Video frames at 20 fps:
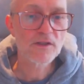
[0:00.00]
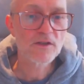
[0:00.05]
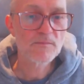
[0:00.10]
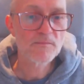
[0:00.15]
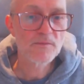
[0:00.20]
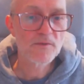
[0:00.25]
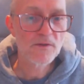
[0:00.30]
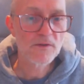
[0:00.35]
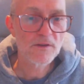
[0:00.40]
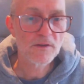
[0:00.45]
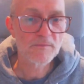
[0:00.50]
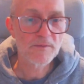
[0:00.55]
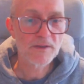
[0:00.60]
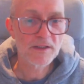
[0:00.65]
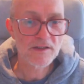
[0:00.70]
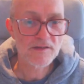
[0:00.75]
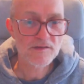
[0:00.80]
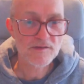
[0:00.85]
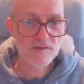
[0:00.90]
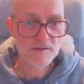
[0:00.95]
computer,
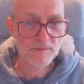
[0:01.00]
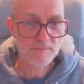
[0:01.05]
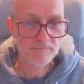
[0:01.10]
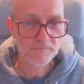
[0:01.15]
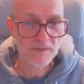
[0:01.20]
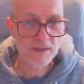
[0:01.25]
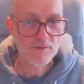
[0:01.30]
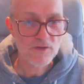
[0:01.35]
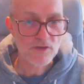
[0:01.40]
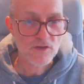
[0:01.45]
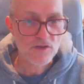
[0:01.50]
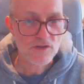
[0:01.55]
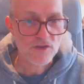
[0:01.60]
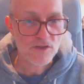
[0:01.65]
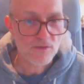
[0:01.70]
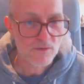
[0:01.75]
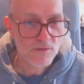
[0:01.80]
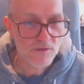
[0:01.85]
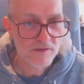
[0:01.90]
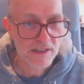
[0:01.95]
because if you just
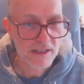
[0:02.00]
do it,